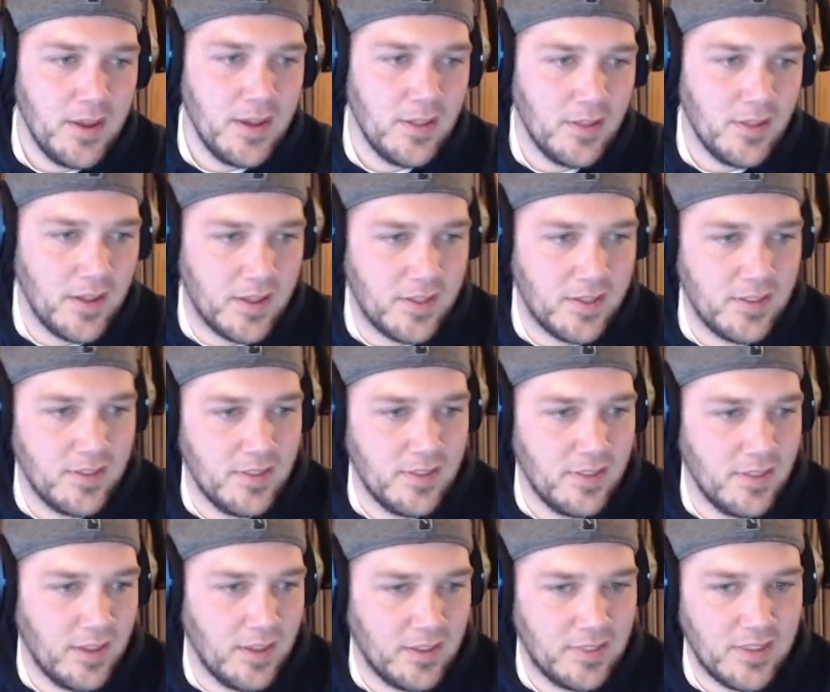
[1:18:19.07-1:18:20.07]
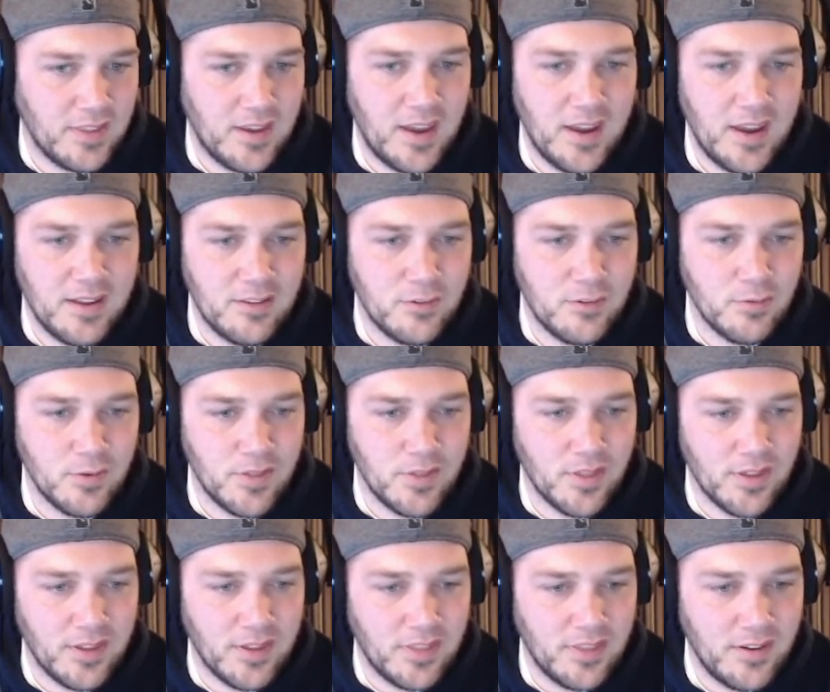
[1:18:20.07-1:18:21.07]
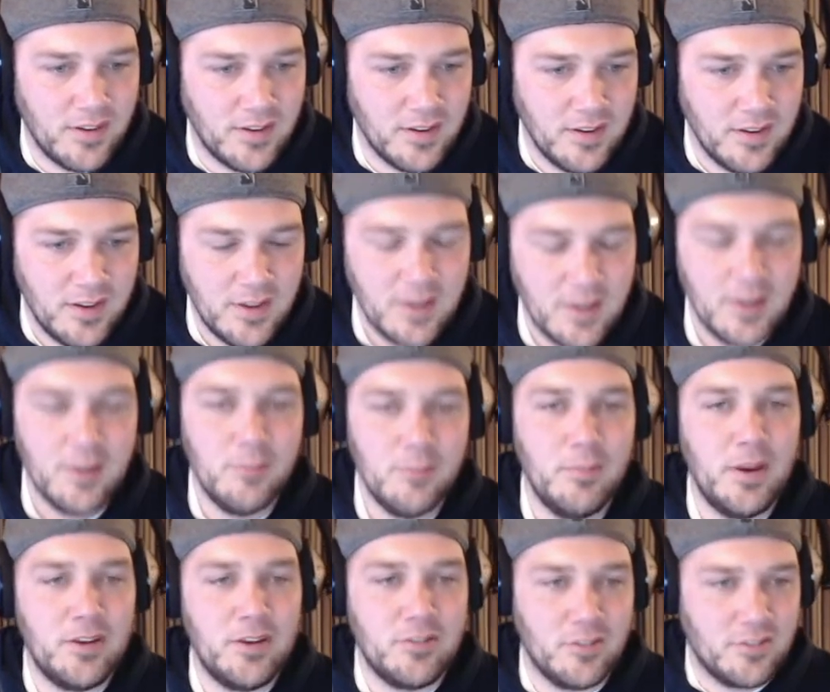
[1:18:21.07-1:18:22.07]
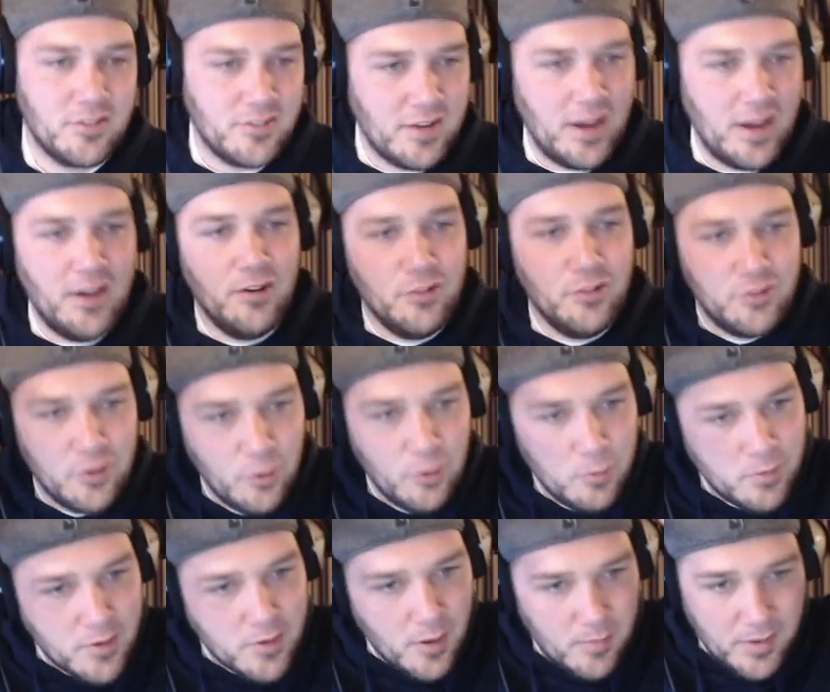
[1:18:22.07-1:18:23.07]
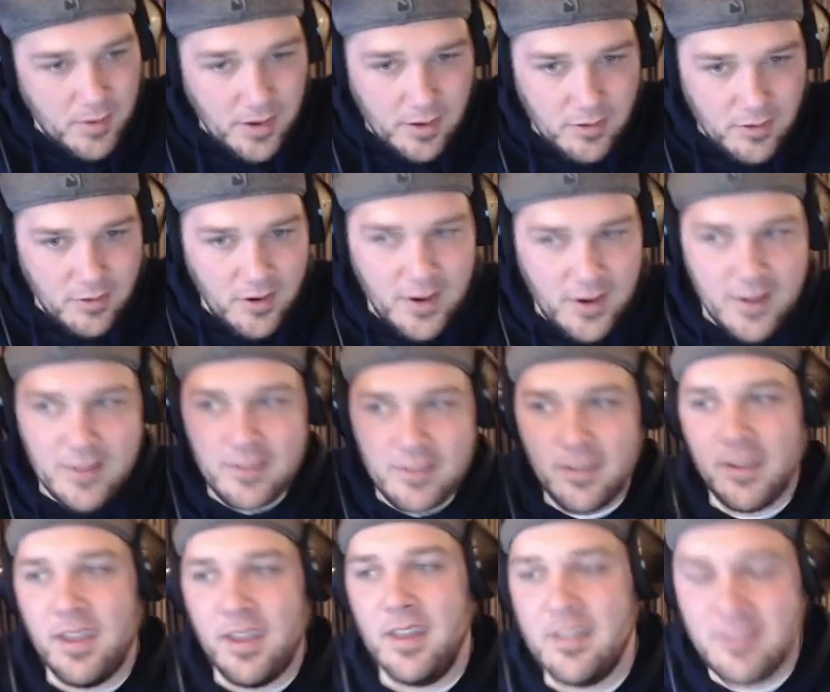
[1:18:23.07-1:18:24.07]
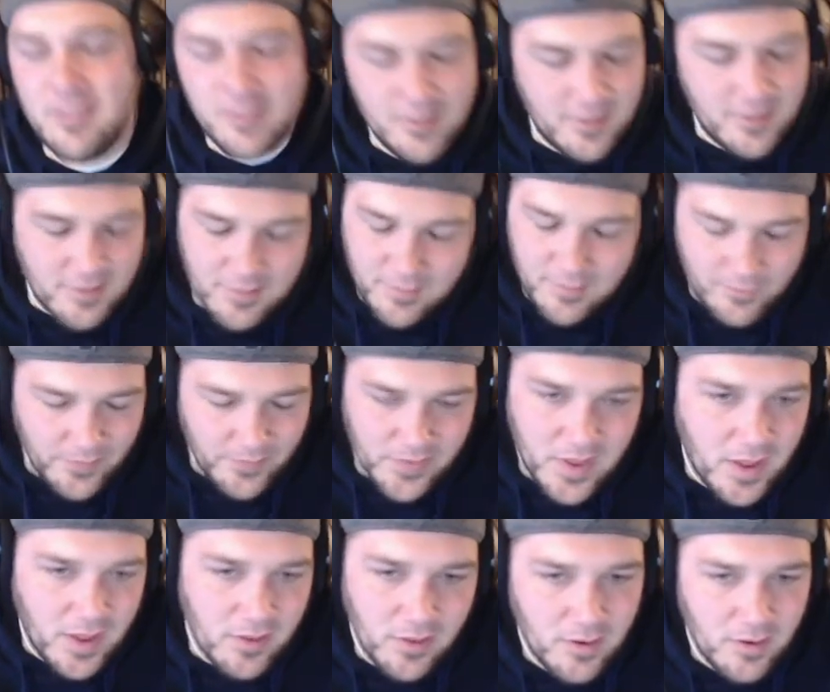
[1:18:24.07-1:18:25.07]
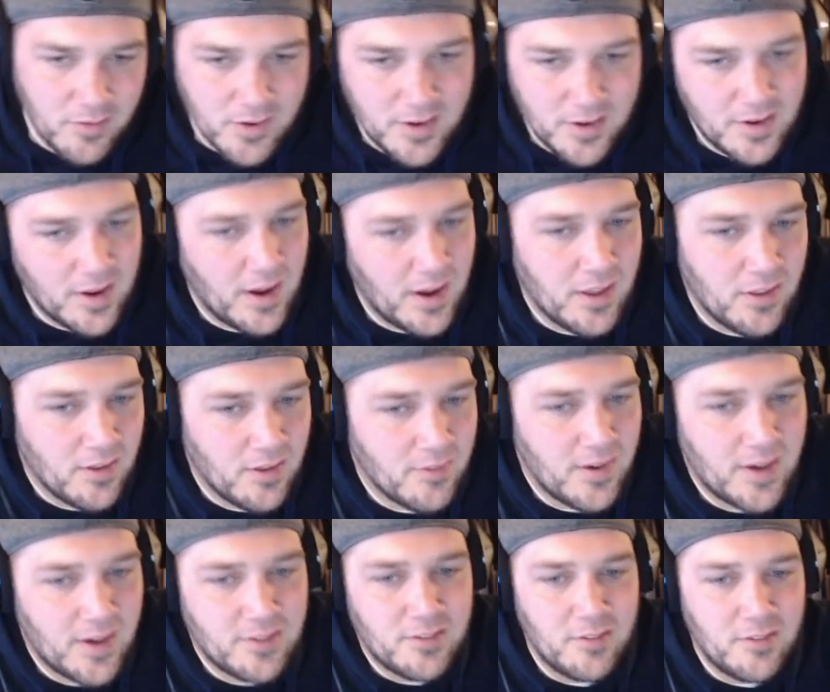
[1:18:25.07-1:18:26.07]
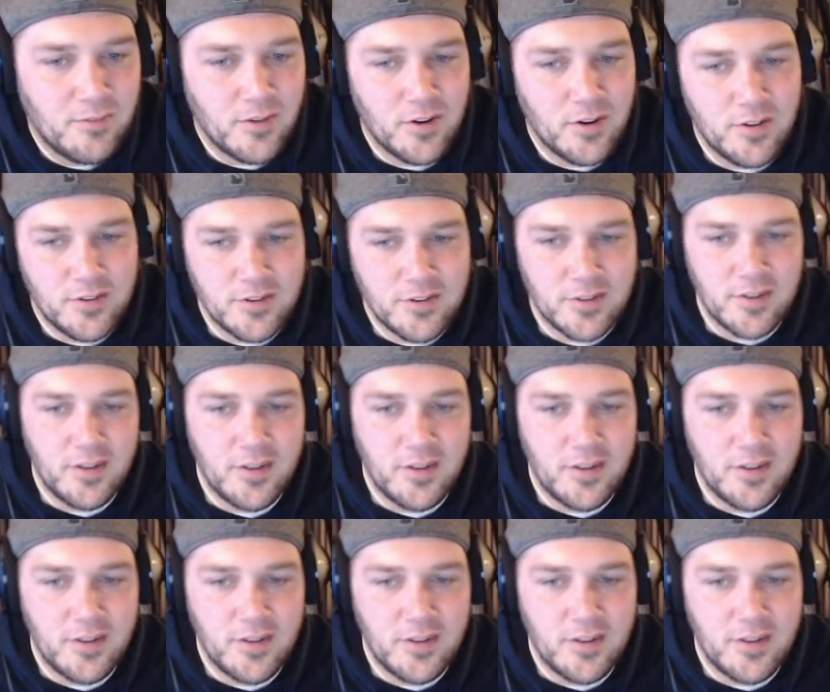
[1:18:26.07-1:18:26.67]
Like the heads with like the Matrix style tubes coming out of their head. Like it's just, I love it. I love Axiom Verge.